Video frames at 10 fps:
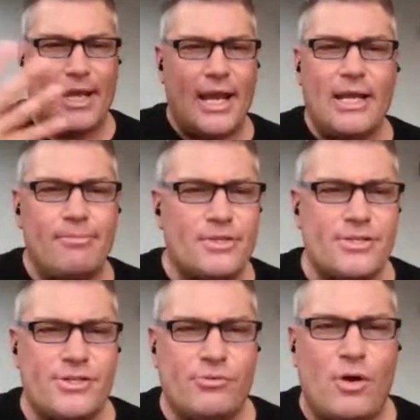Any
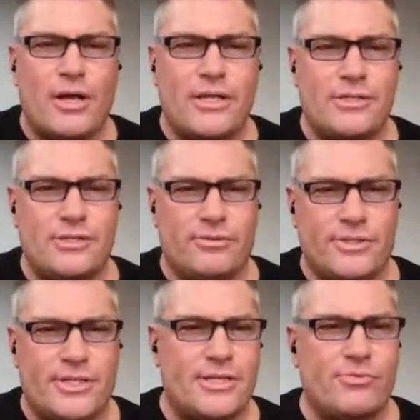business you walk into,
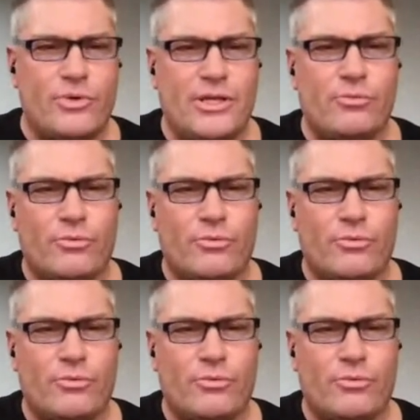it says we